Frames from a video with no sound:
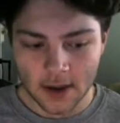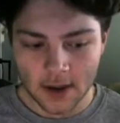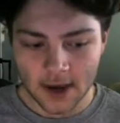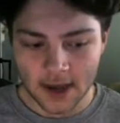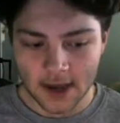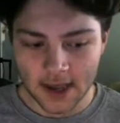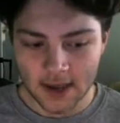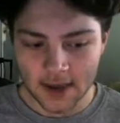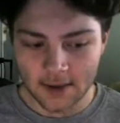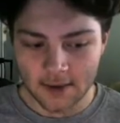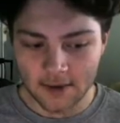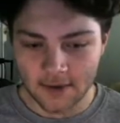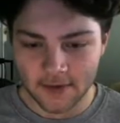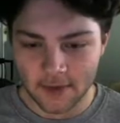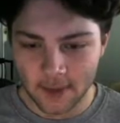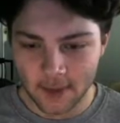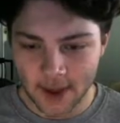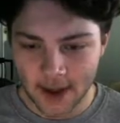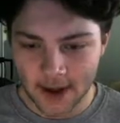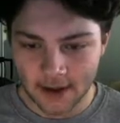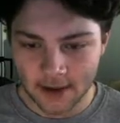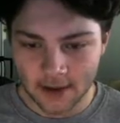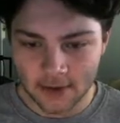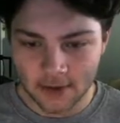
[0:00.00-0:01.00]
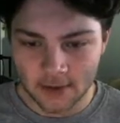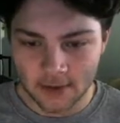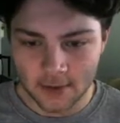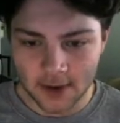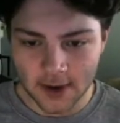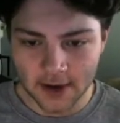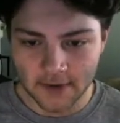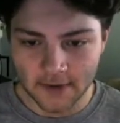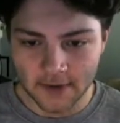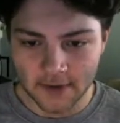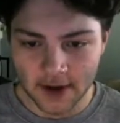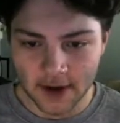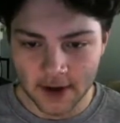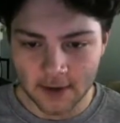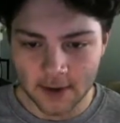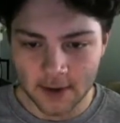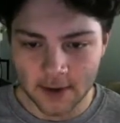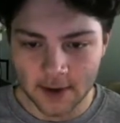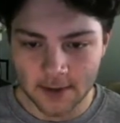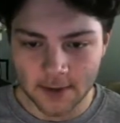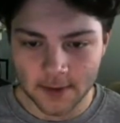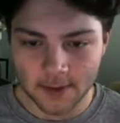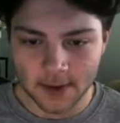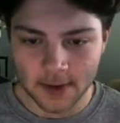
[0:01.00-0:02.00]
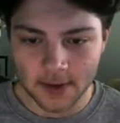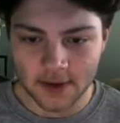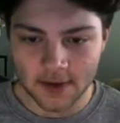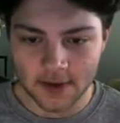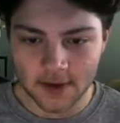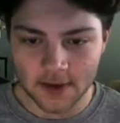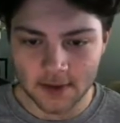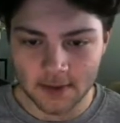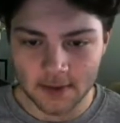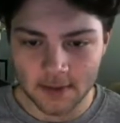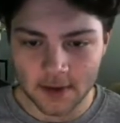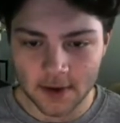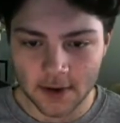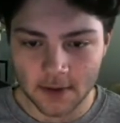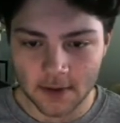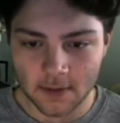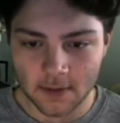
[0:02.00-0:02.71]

Kind of came off the bat a little weak for how well we pieced it, but